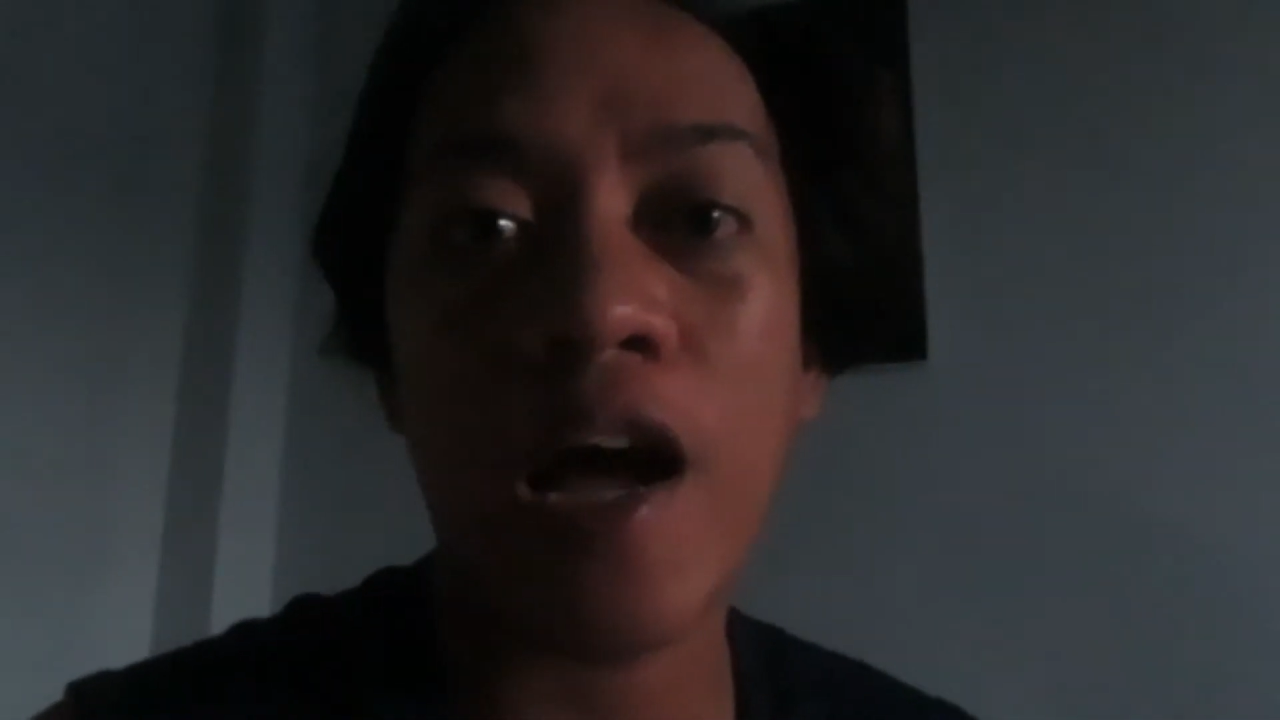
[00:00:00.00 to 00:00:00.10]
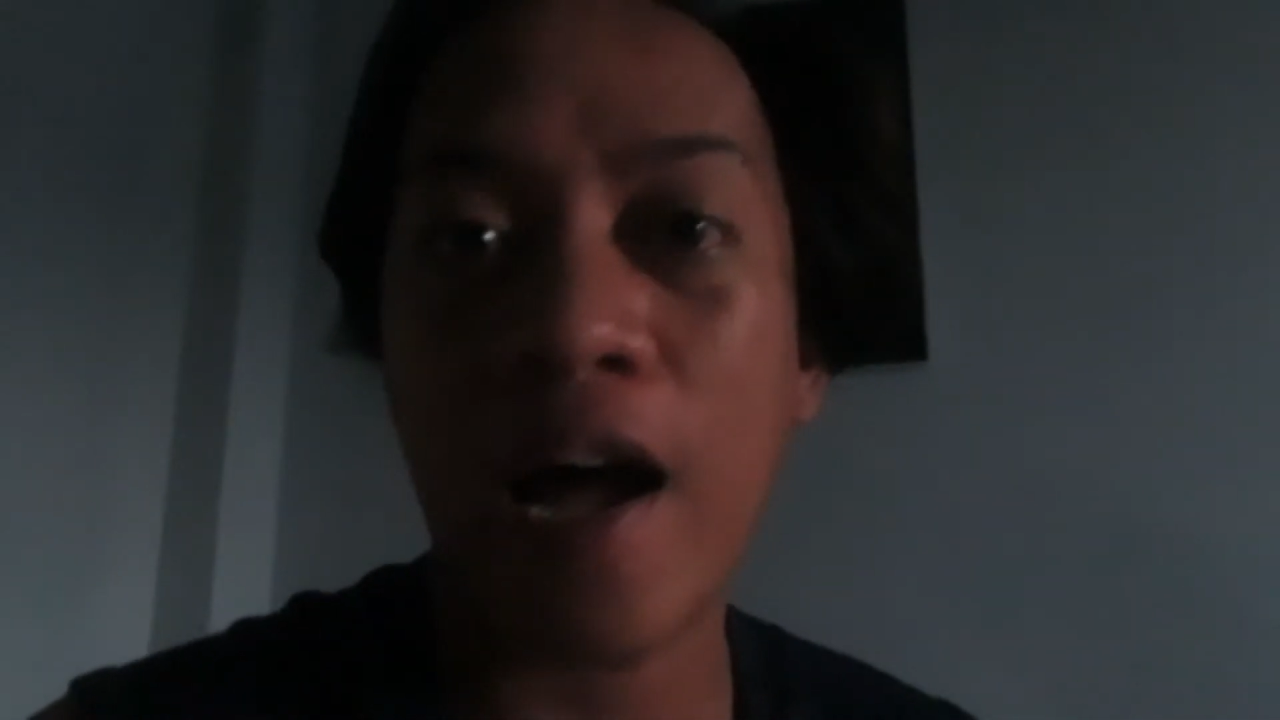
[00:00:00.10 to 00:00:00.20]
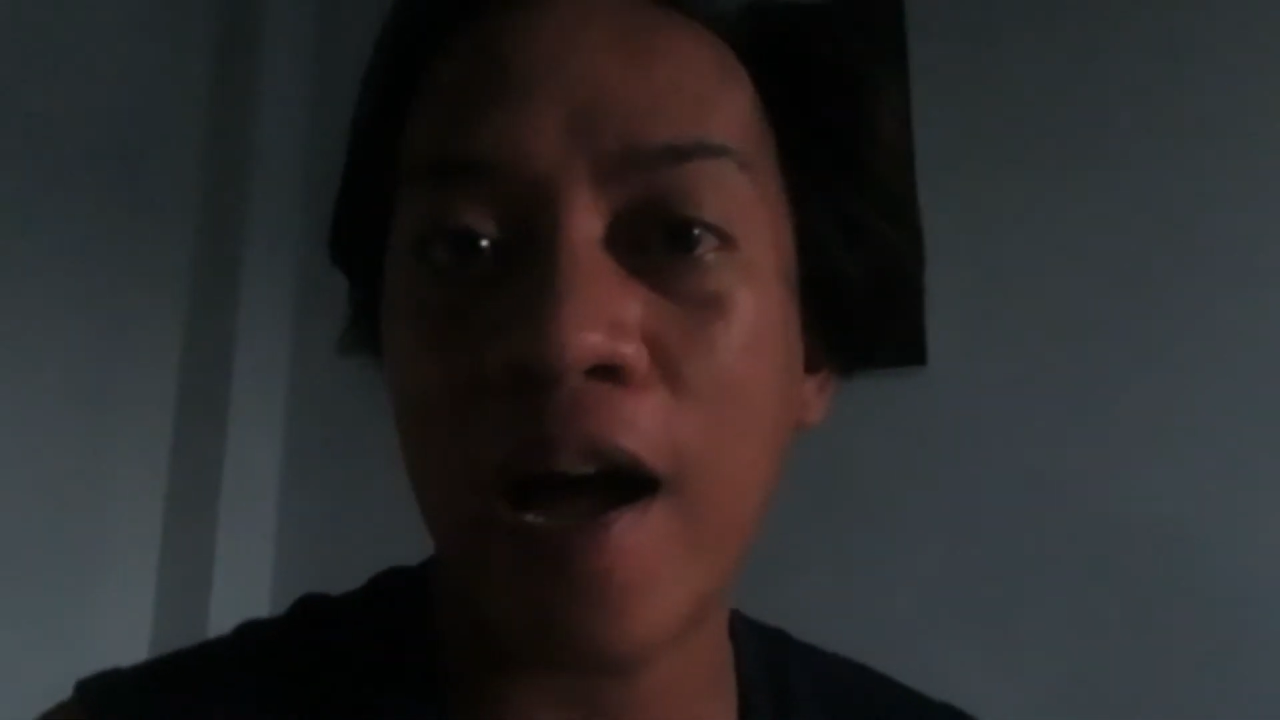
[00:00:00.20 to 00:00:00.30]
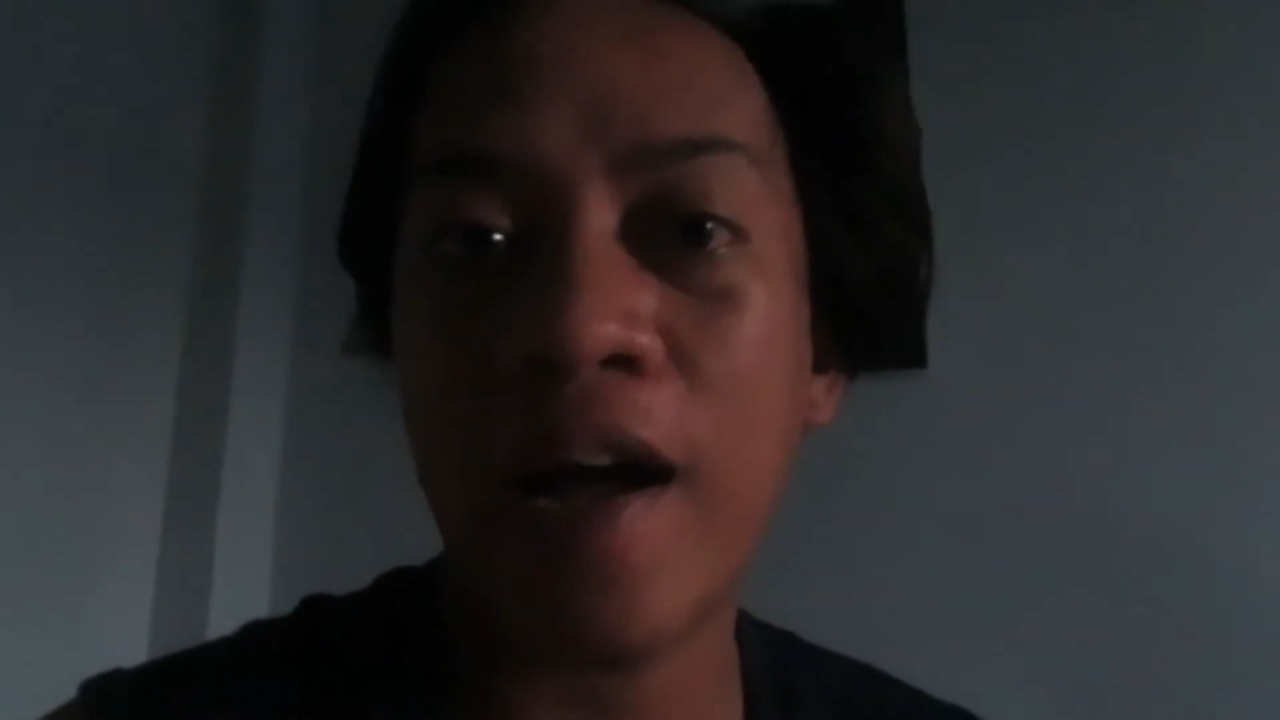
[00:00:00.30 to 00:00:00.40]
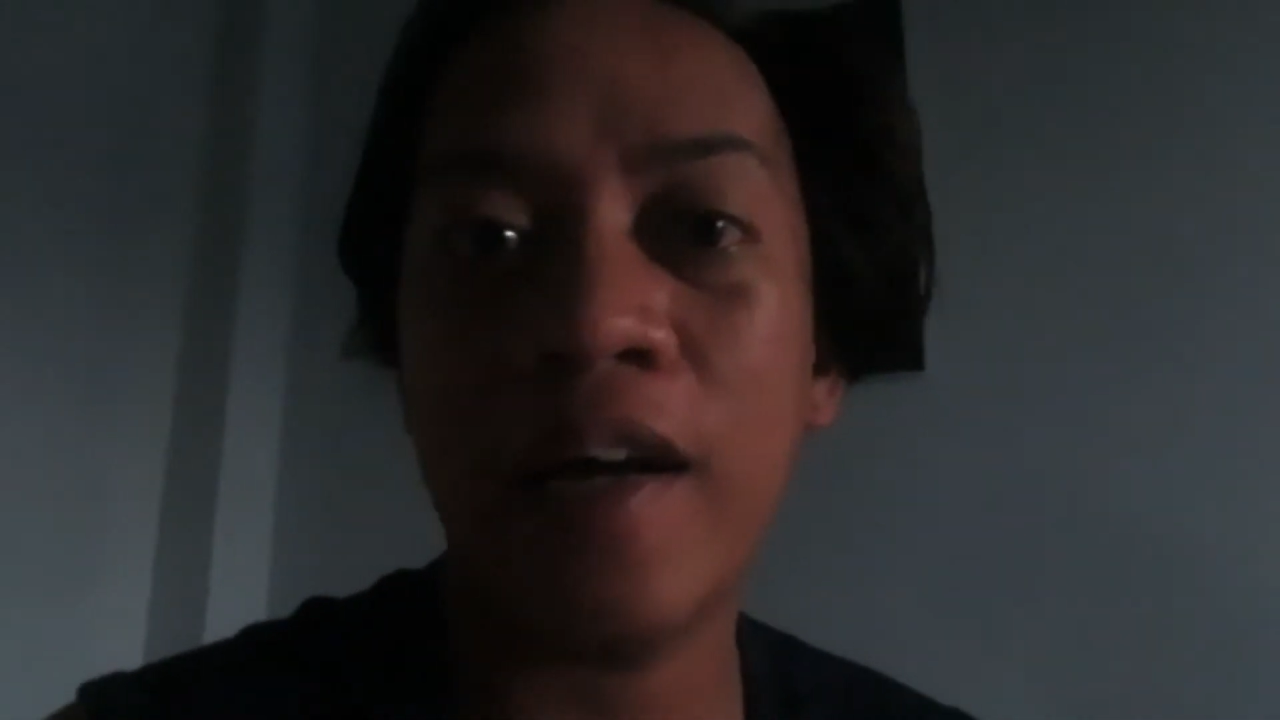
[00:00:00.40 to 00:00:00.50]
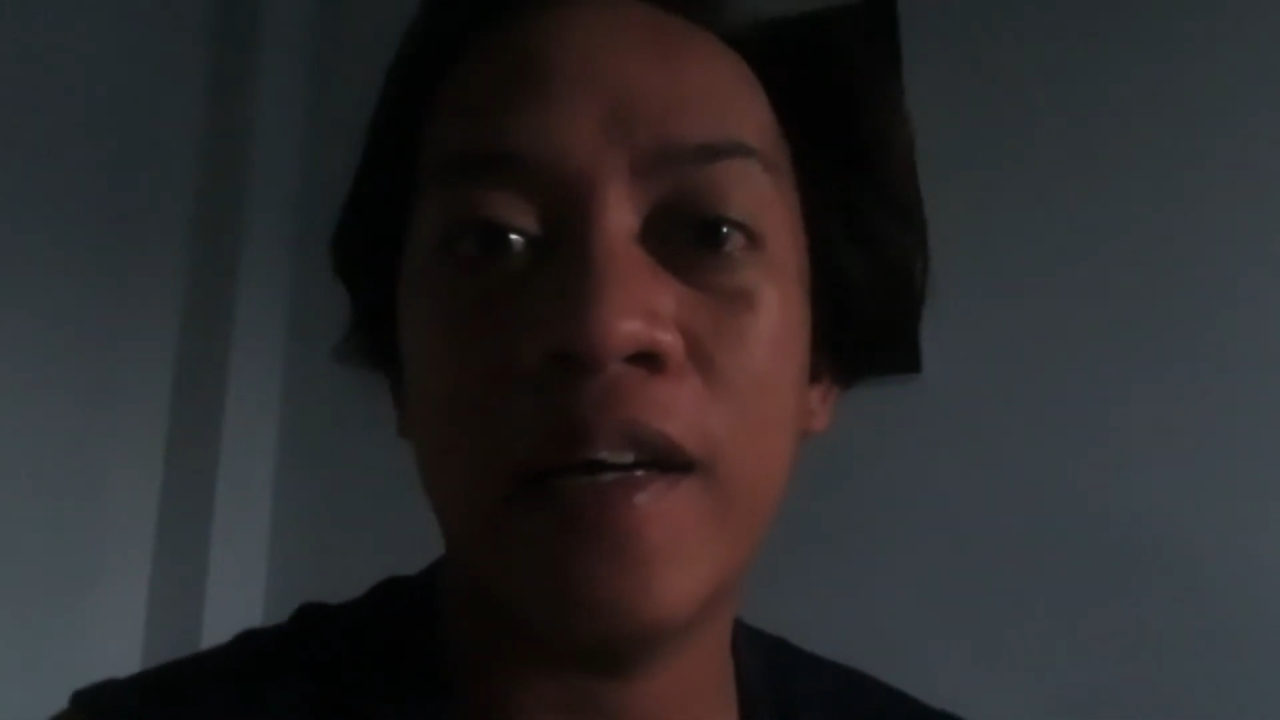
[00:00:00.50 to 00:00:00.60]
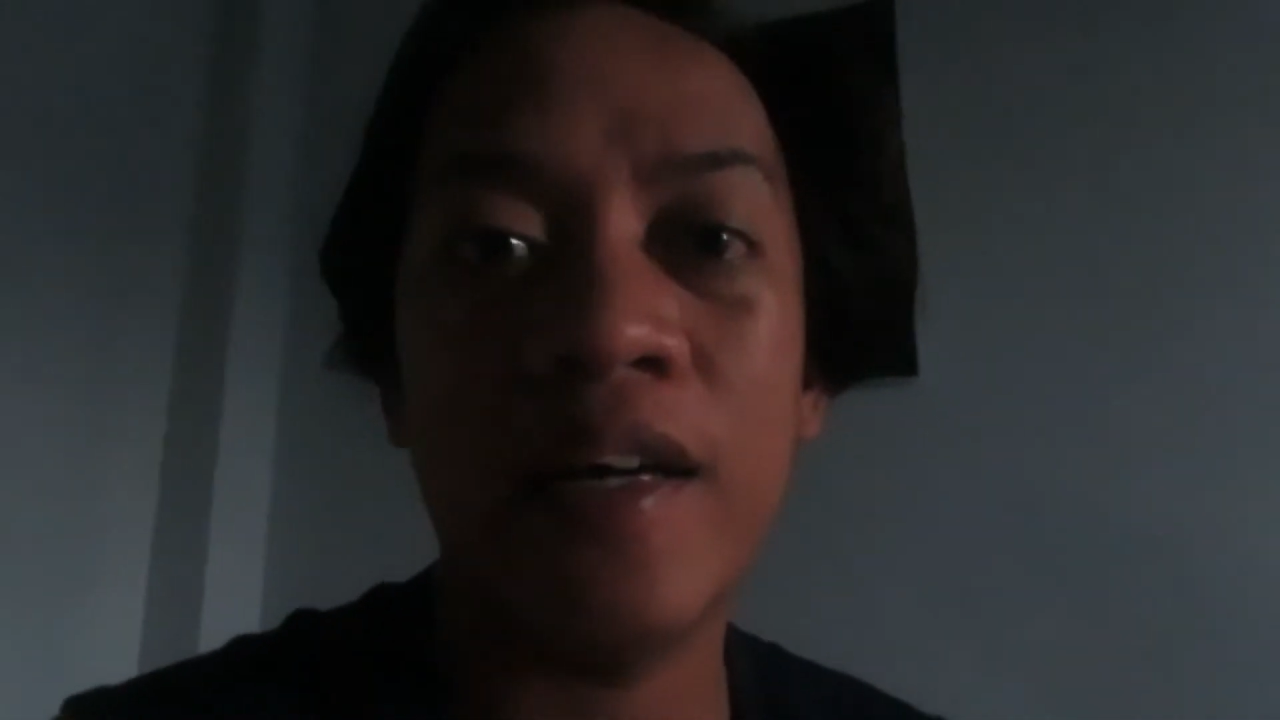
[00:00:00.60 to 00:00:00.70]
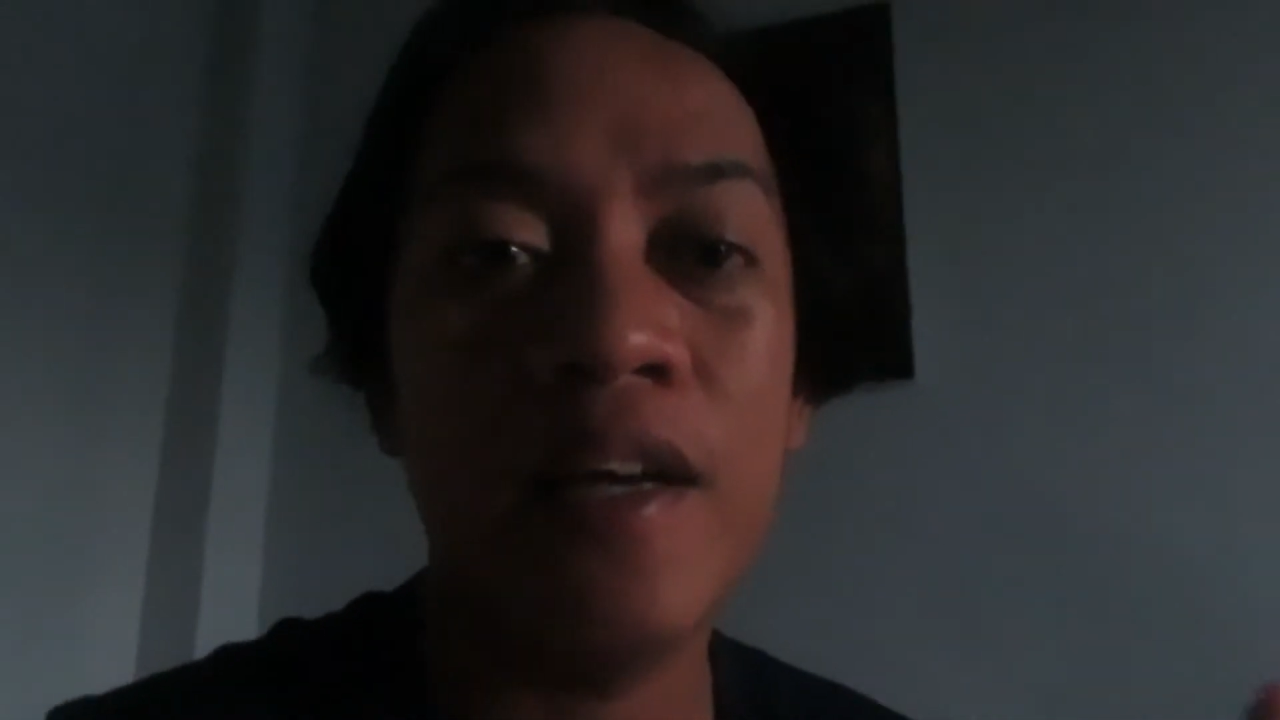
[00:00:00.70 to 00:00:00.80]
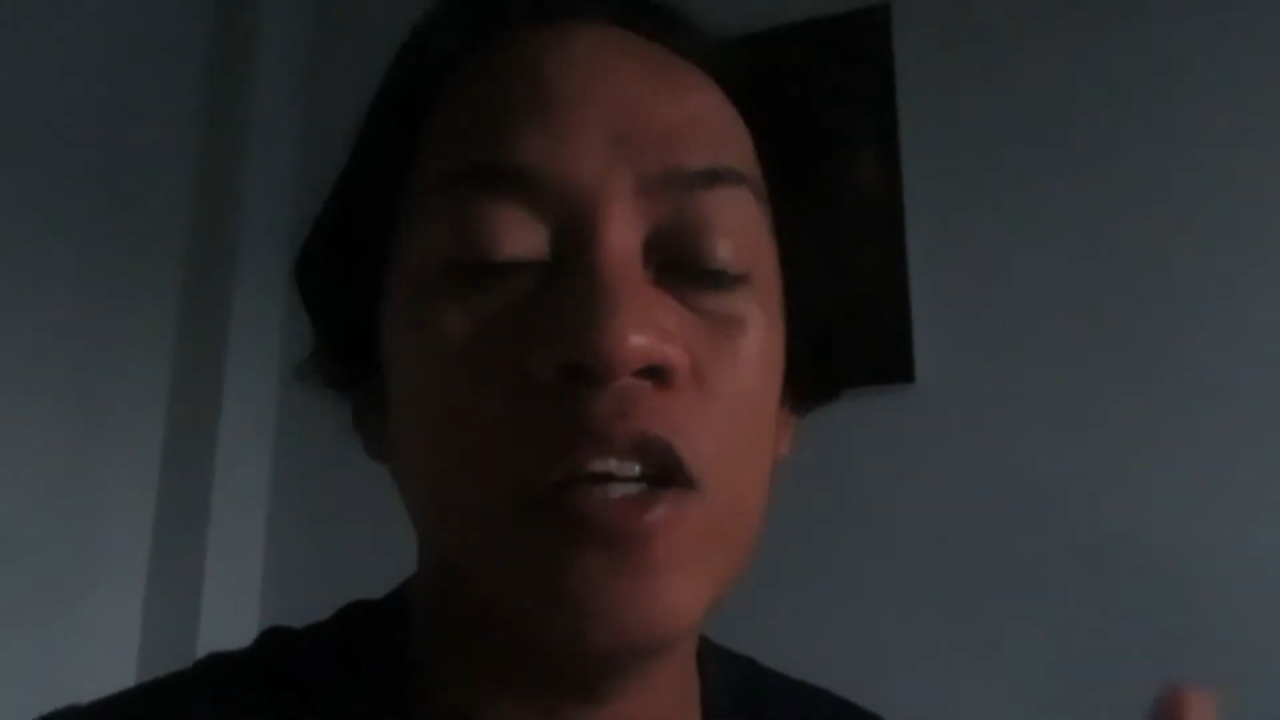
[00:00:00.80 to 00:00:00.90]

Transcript: ang